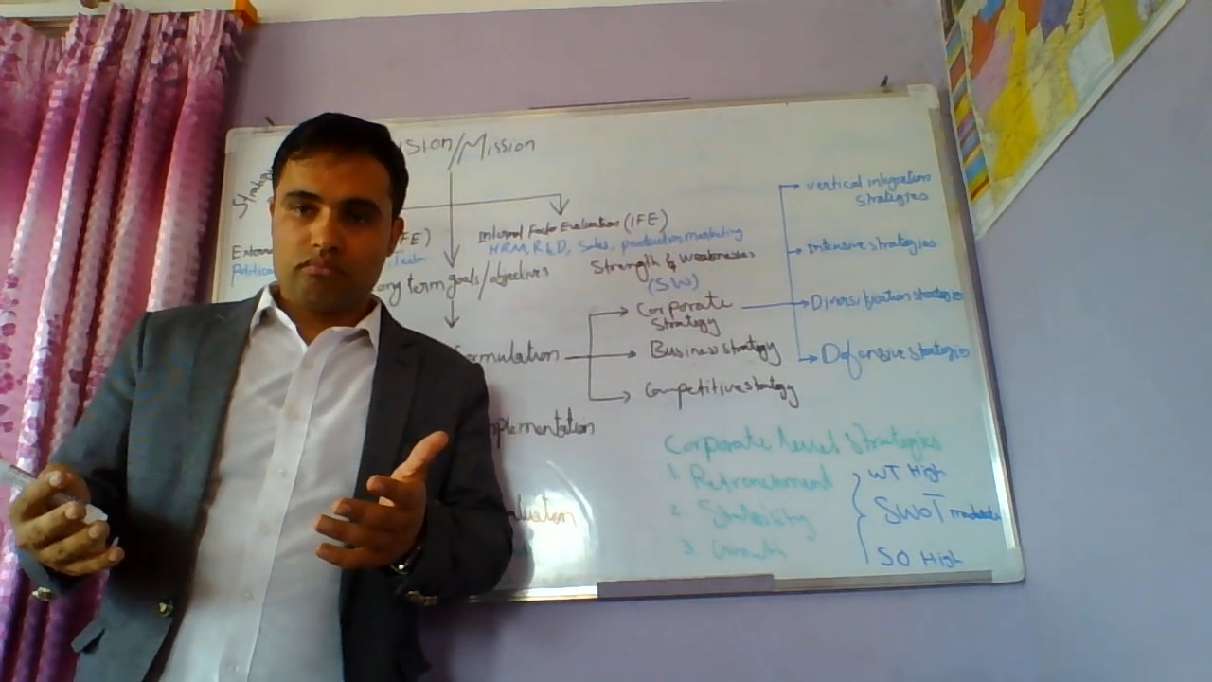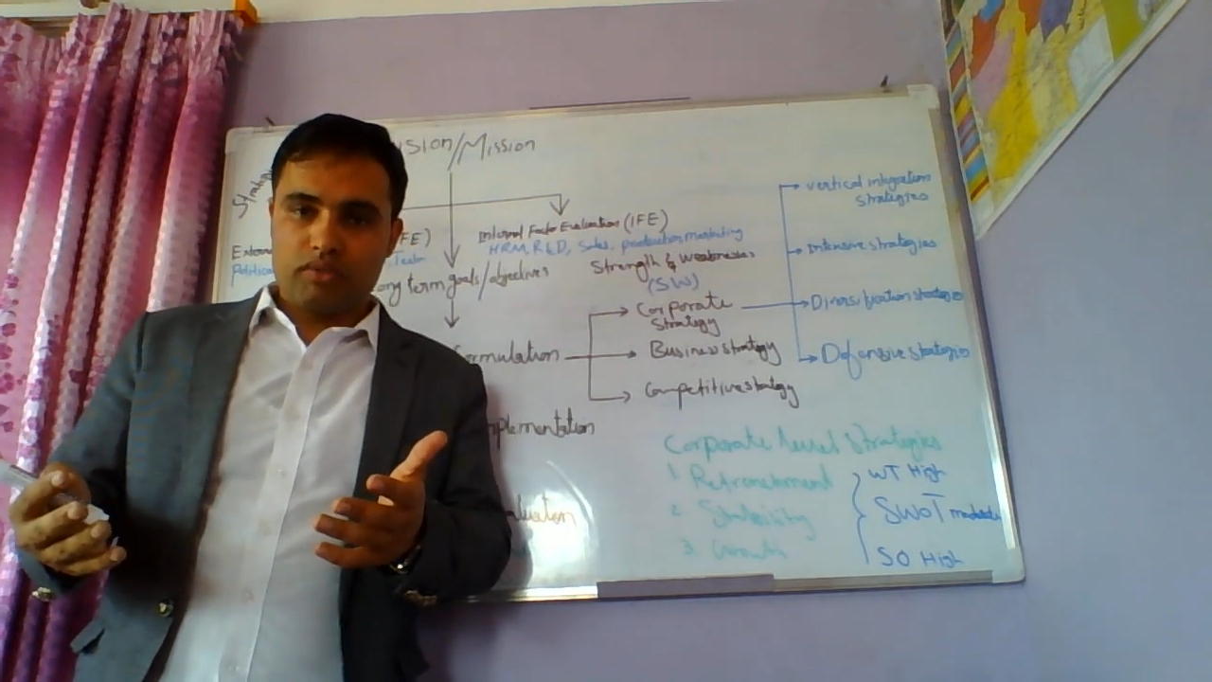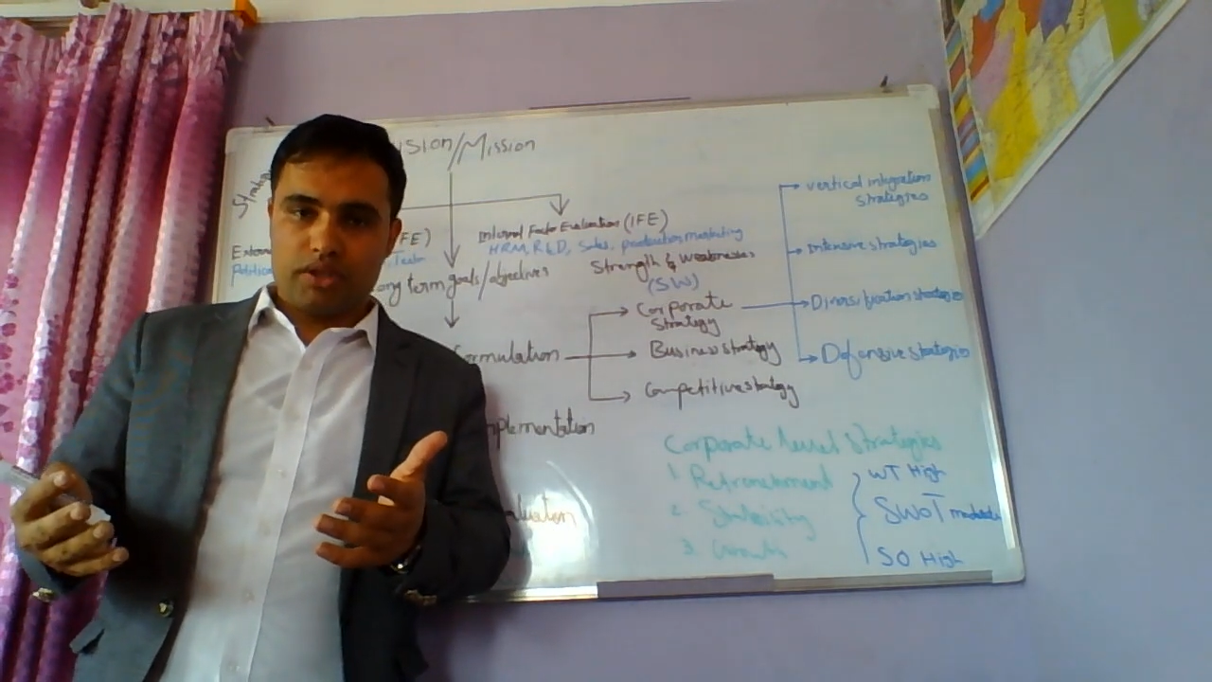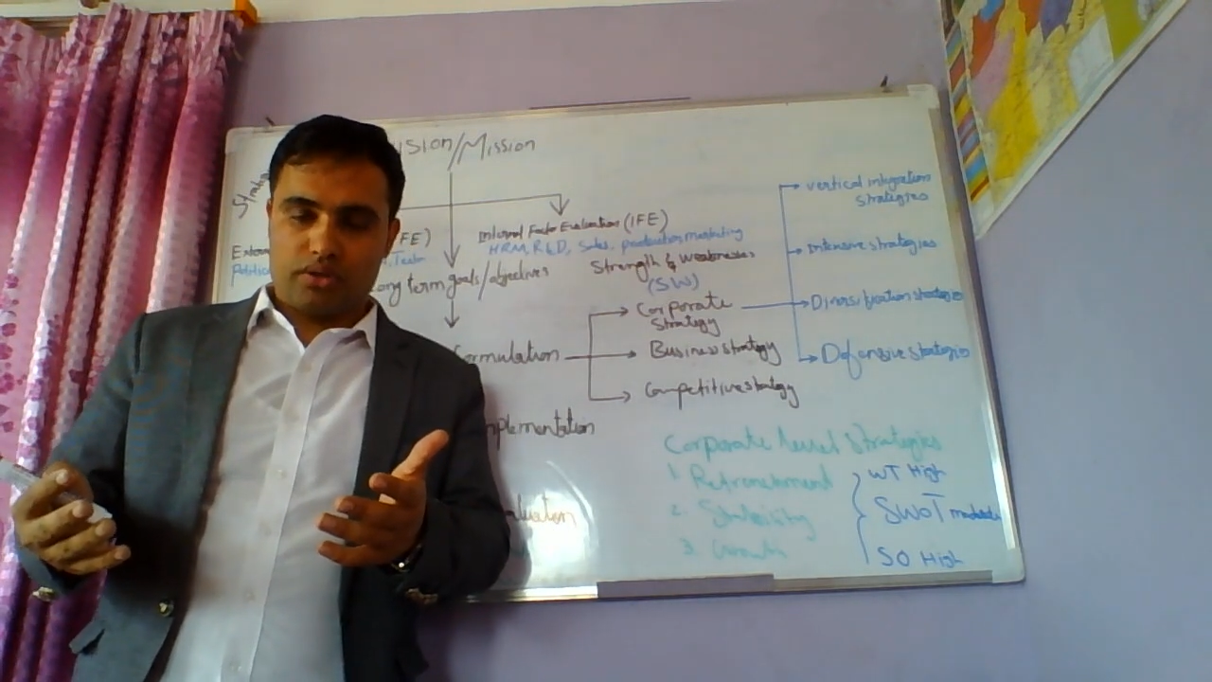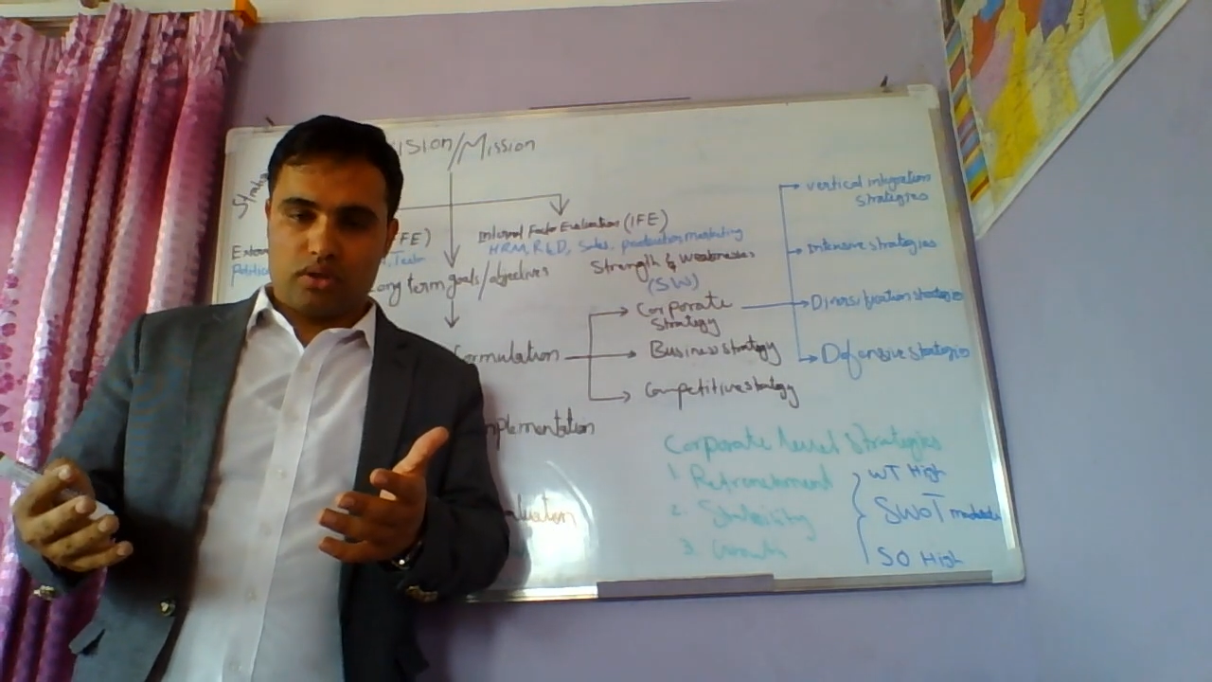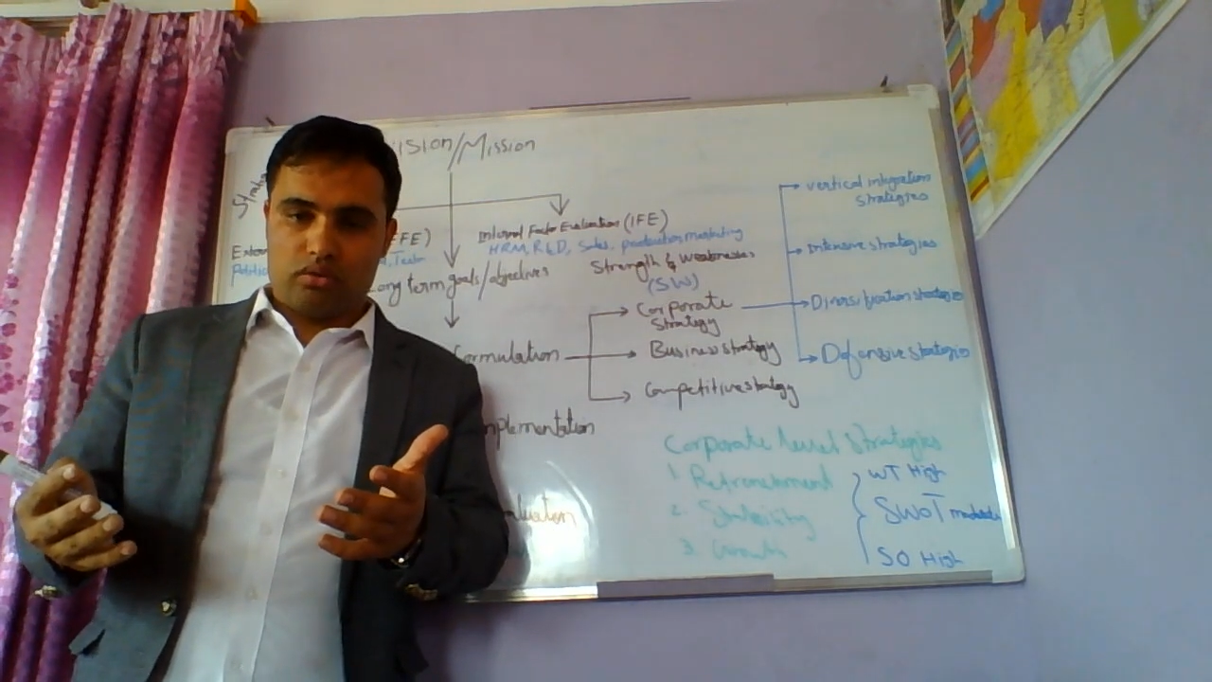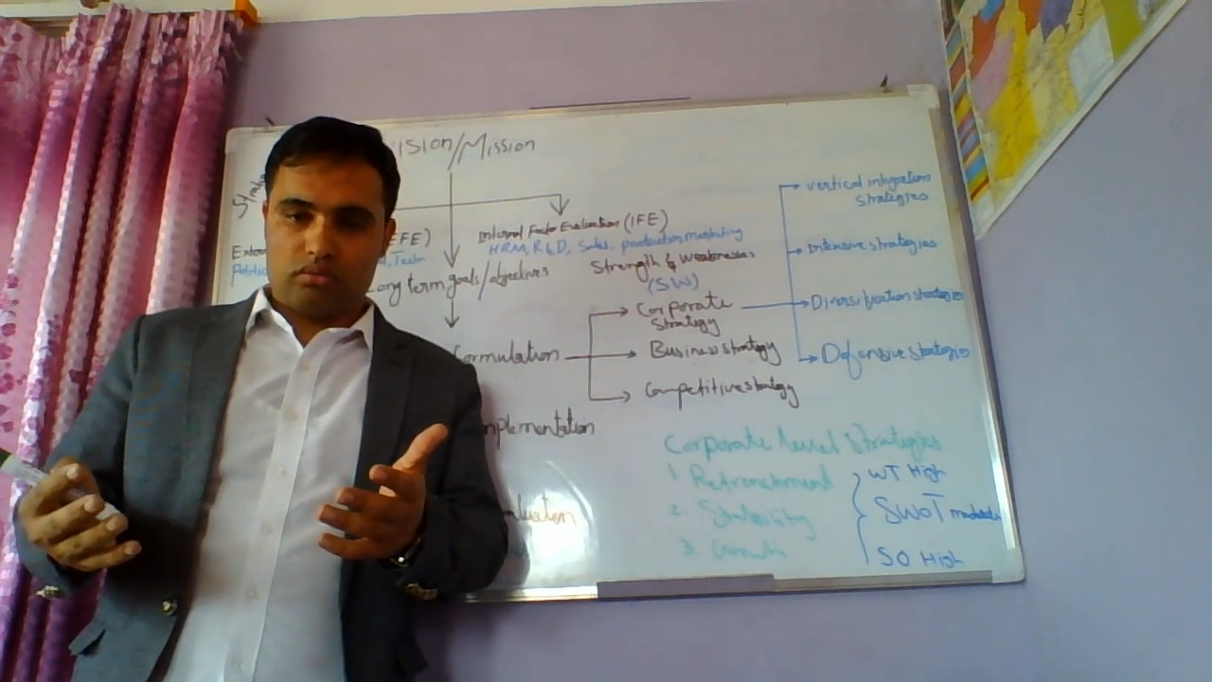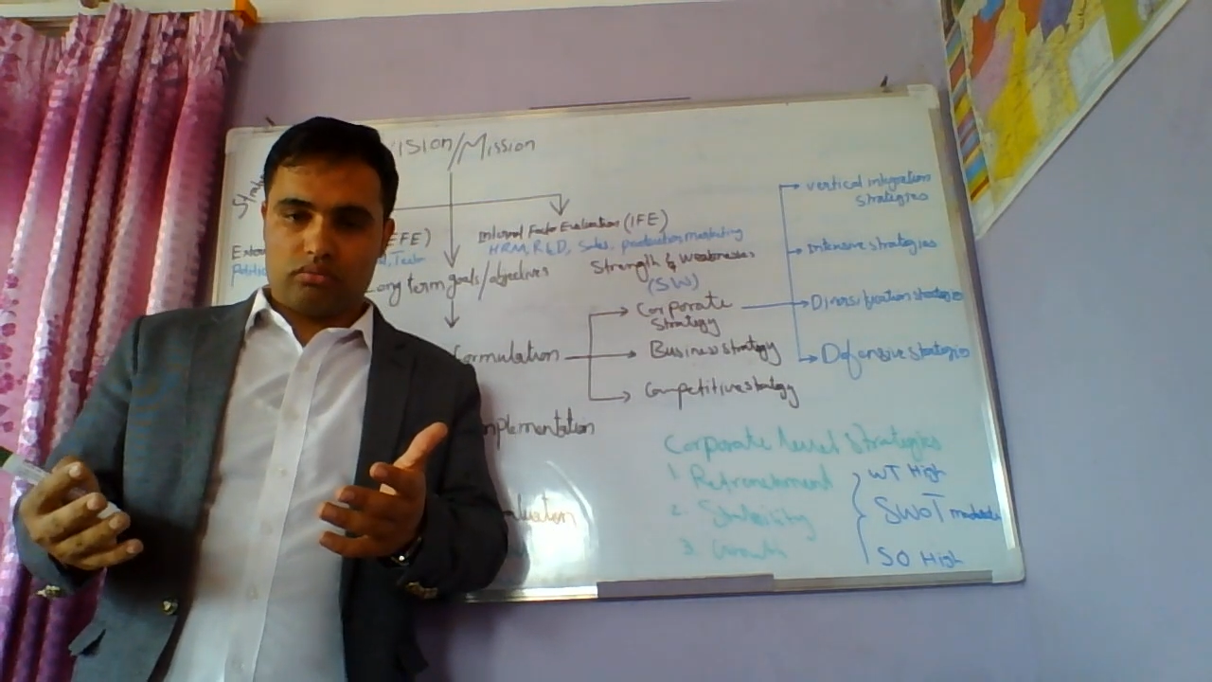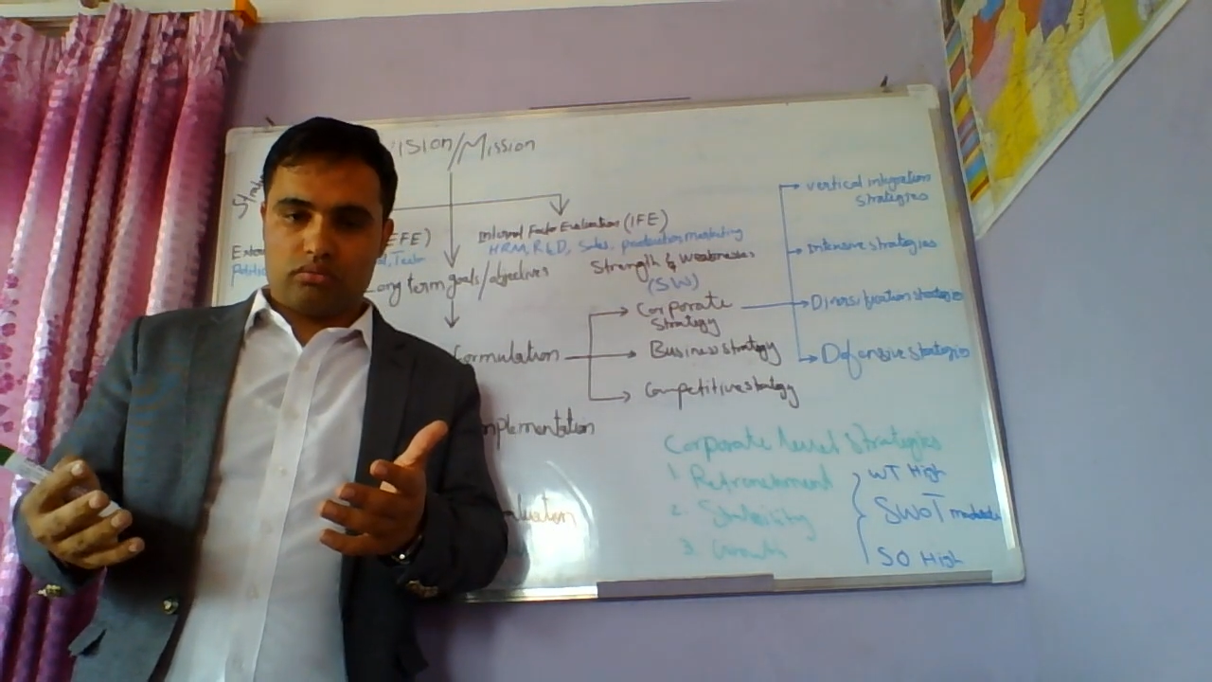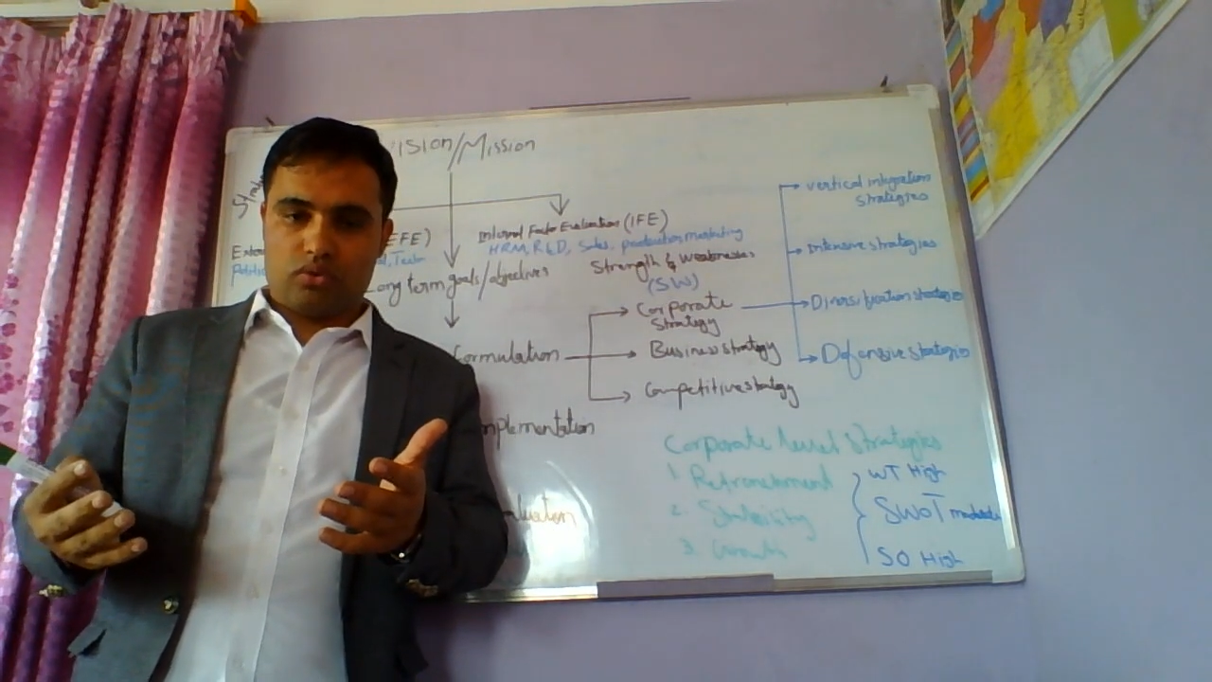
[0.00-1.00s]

So